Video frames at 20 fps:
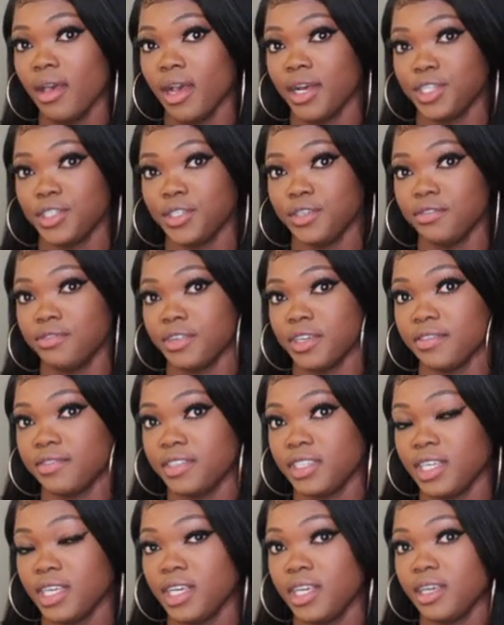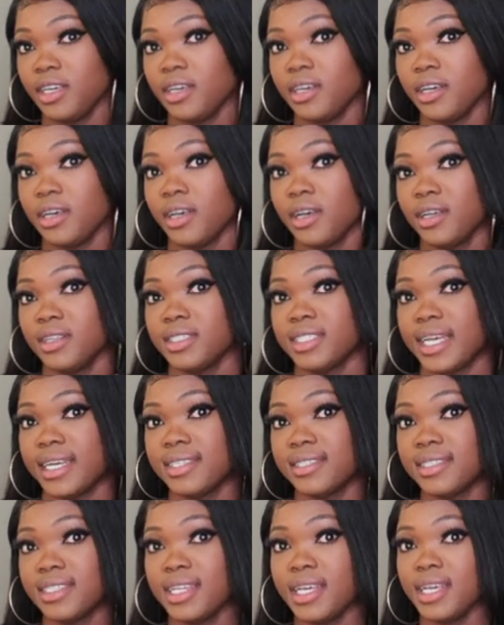250
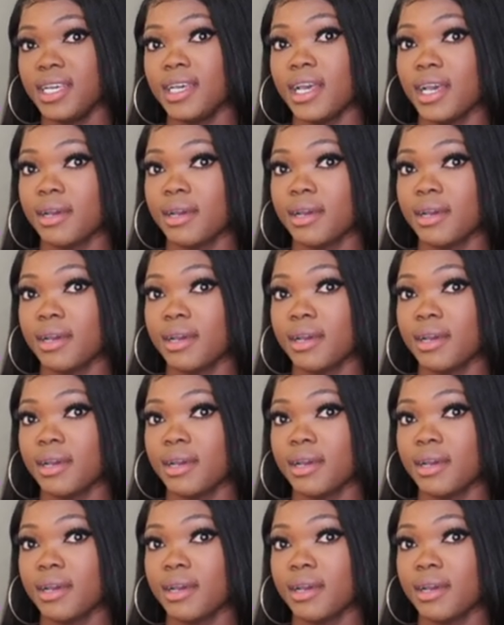density.